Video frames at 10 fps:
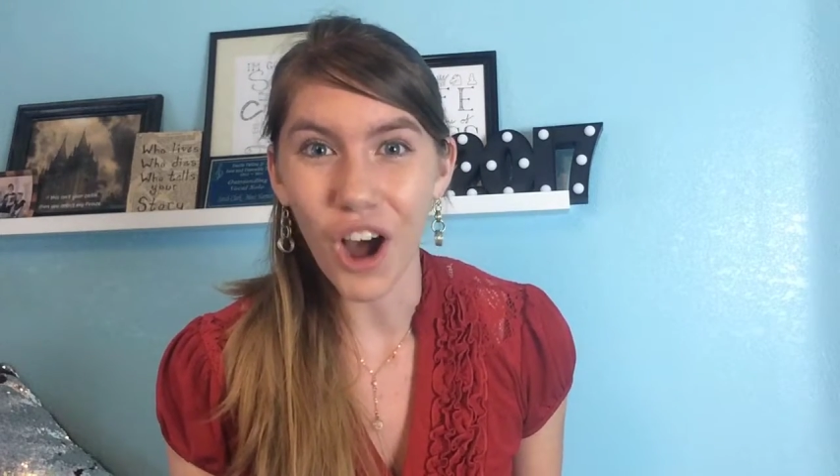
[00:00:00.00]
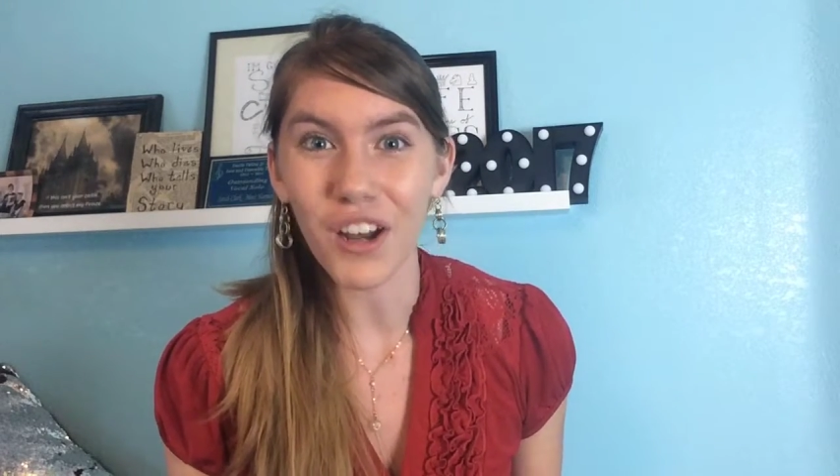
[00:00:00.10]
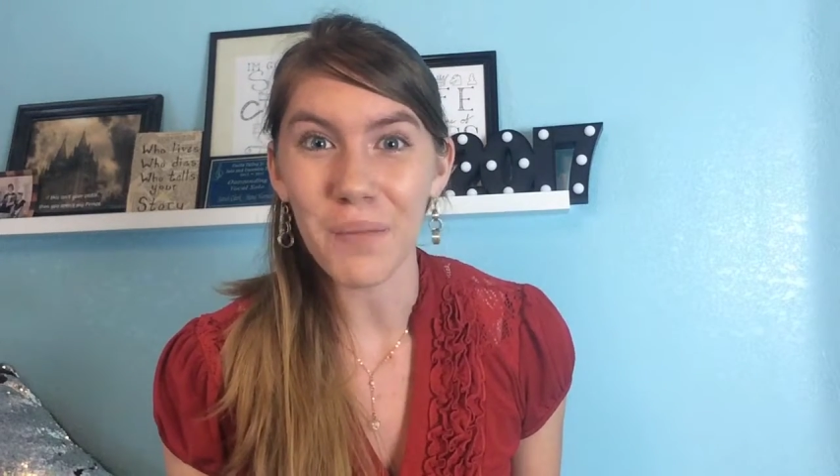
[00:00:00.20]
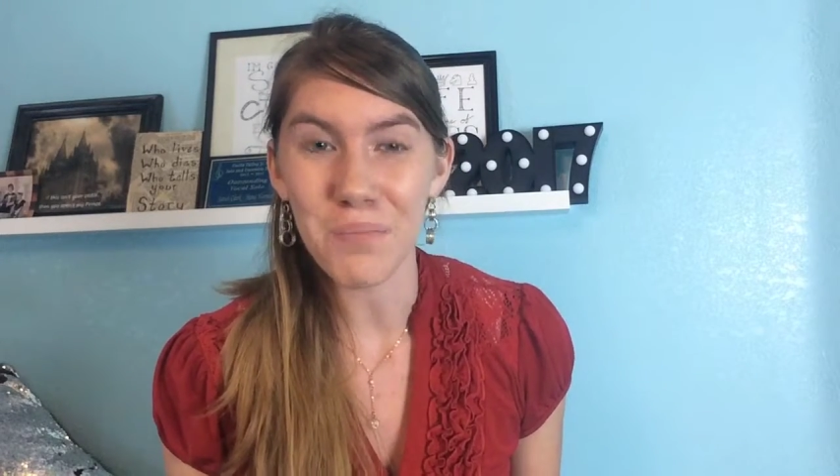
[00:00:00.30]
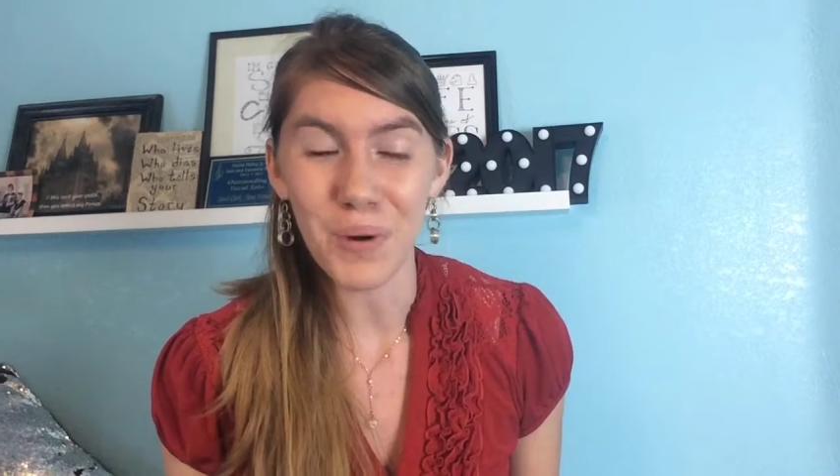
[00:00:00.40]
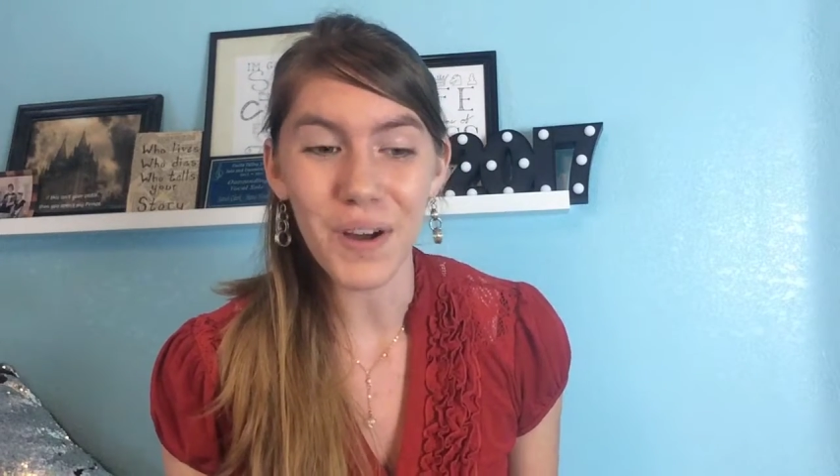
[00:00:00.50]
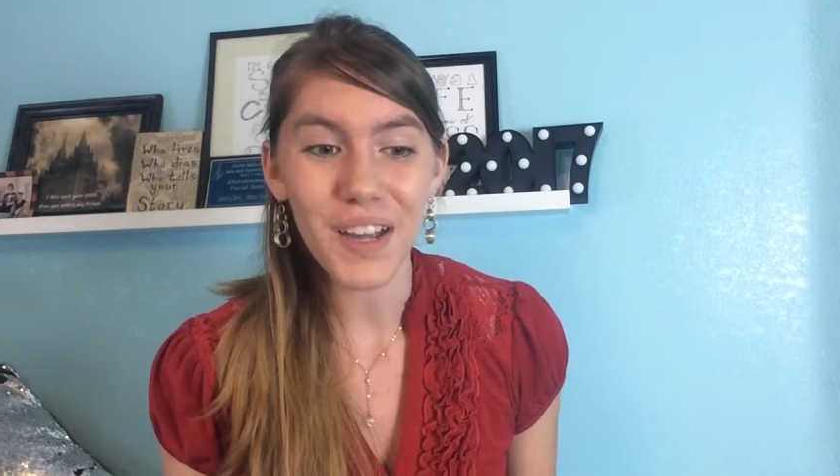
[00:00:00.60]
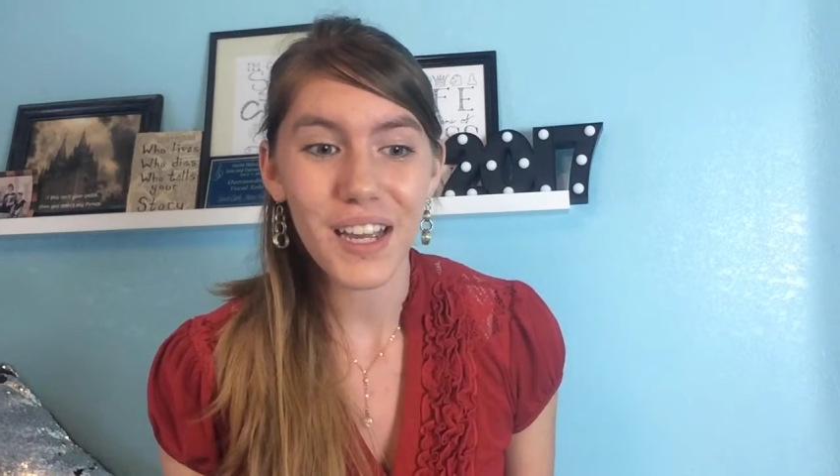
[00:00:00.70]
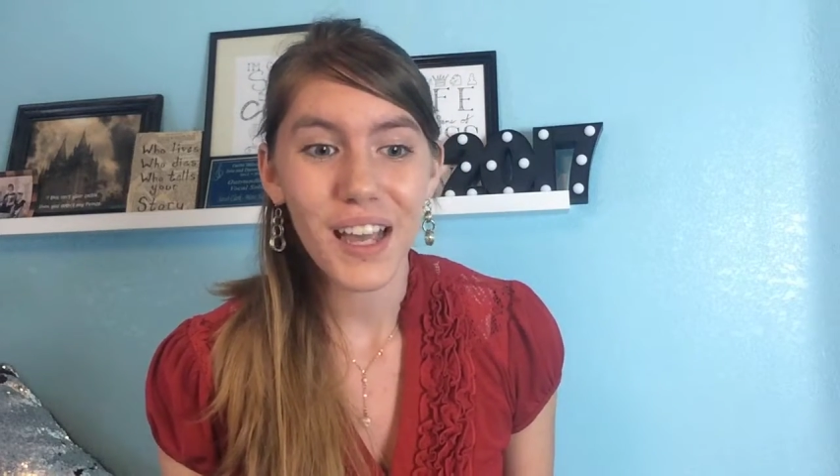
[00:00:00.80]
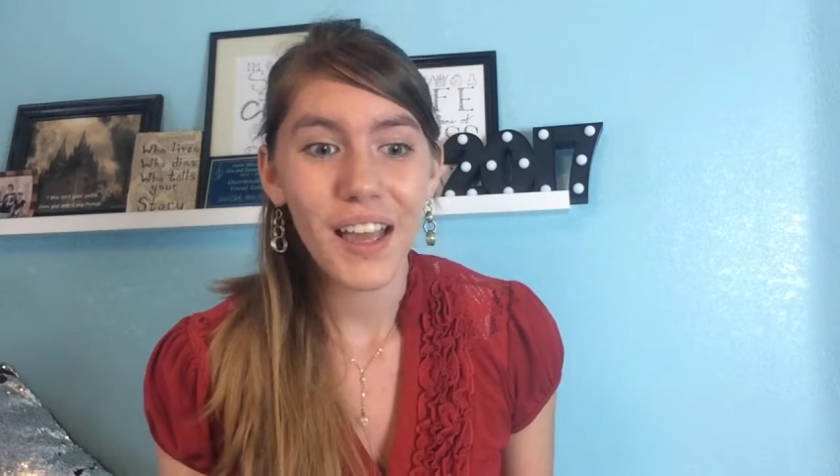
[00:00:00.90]
on a book,
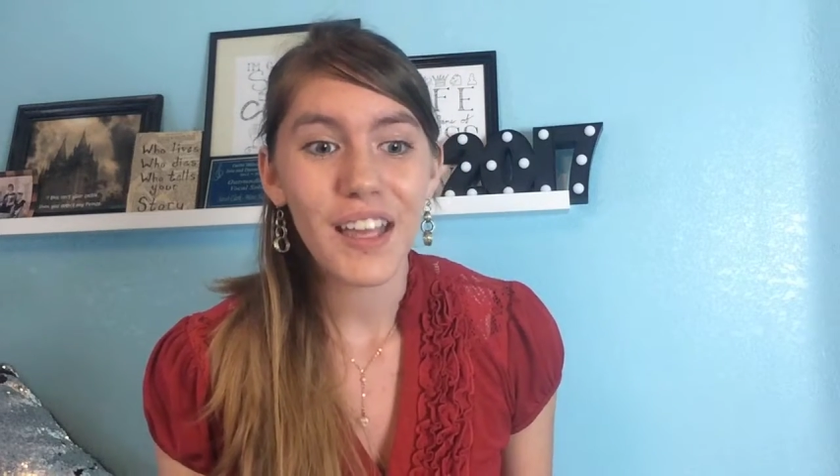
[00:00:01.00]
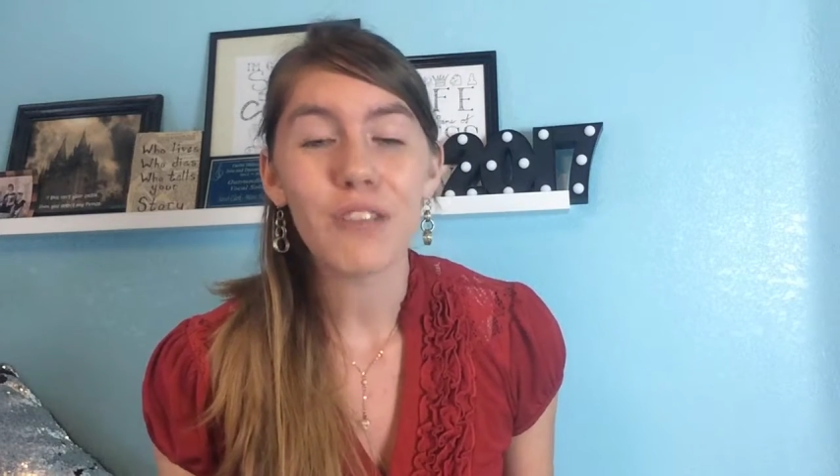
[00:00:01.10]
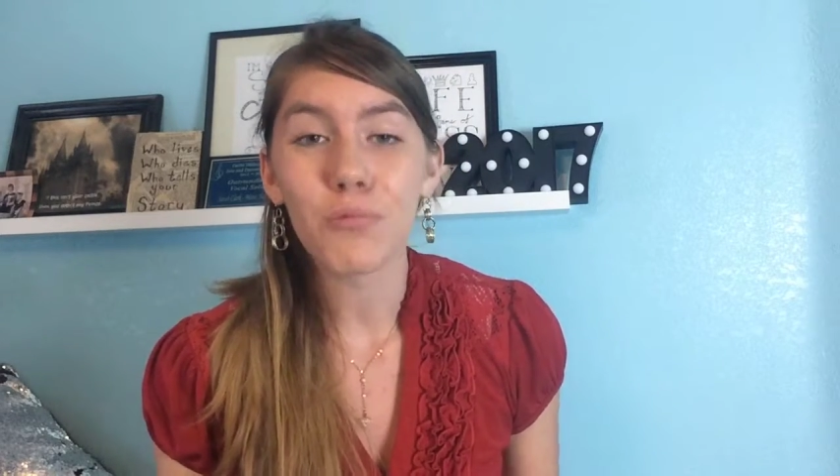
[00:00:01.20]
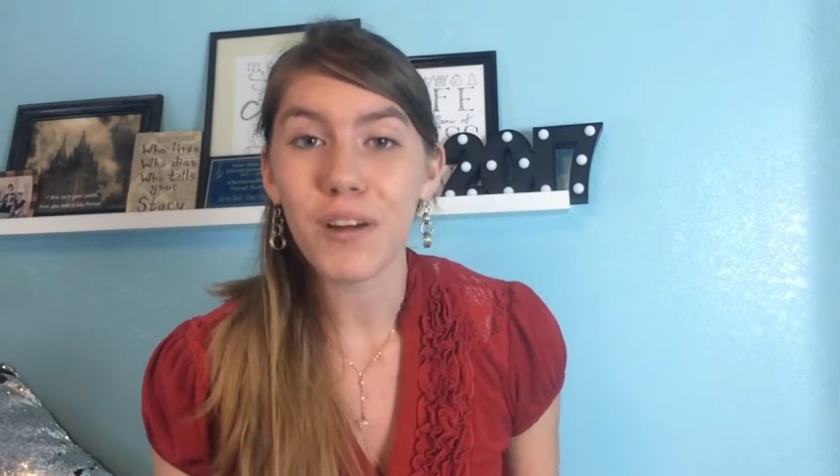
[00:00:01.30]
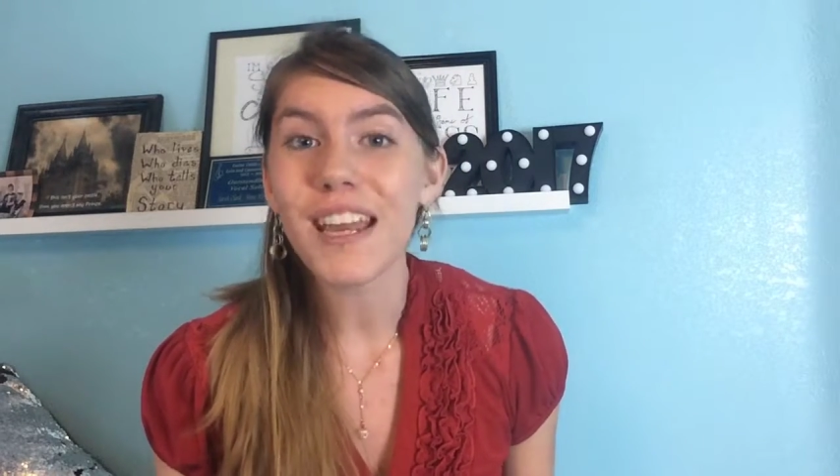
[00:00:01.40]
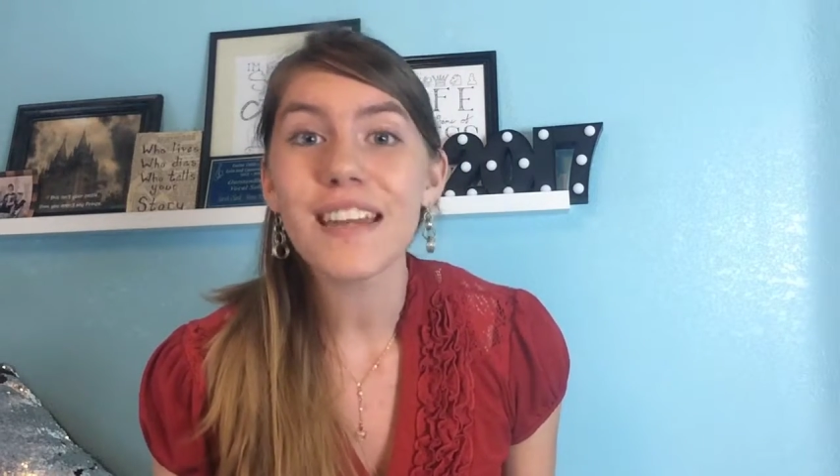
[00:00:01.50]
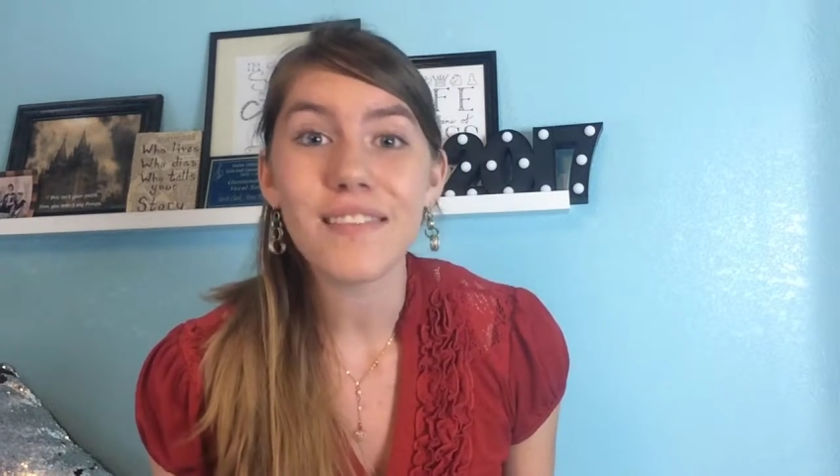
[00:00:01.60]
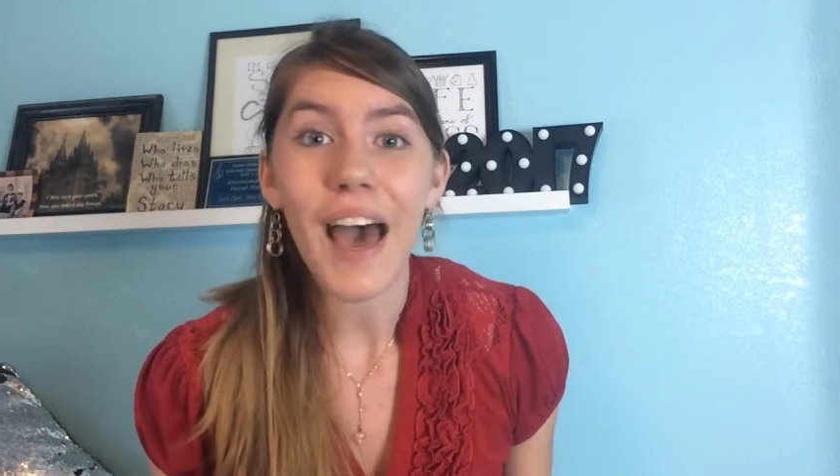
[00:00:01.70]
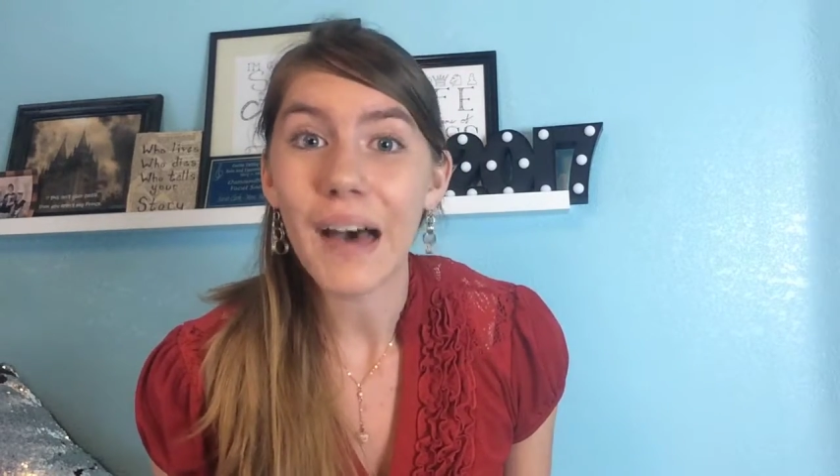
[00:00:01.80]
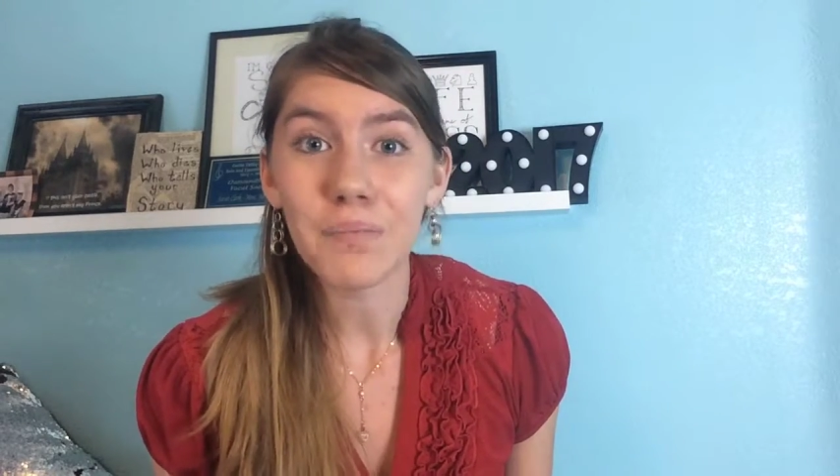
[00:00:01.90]

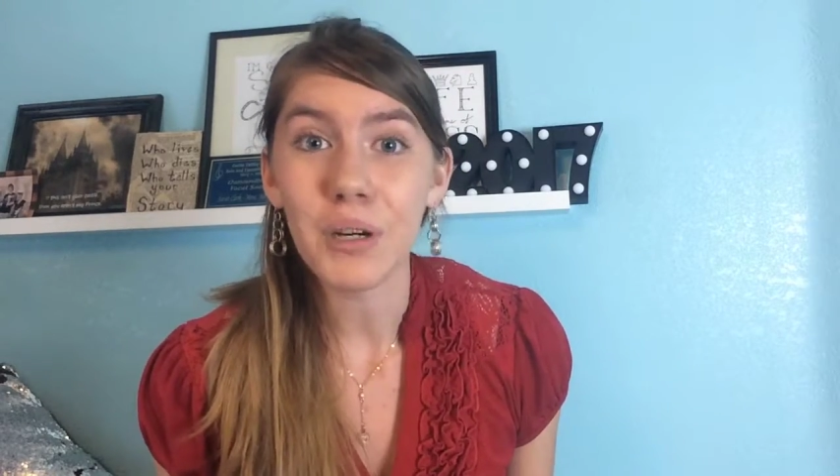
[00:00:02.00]
read that